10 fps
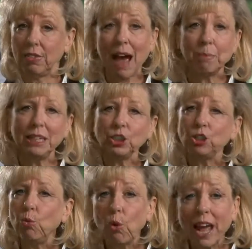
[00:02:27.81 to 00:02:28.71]
That means
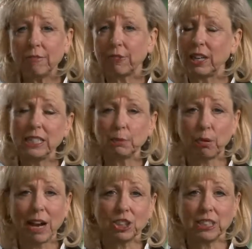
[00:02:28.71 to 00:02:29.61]
you wait for his
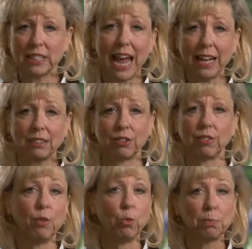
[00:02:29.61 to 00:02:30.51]
precious
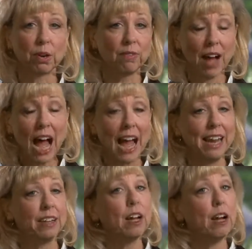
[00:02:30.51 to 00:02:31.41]
answer that will
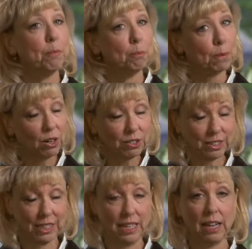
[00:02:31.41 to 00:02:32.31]
provide
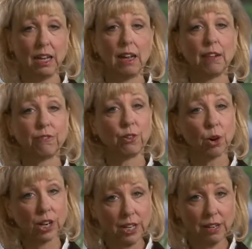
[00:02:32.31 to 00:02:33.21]
mercy
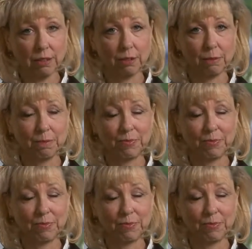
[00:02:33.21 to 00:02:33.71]
for you.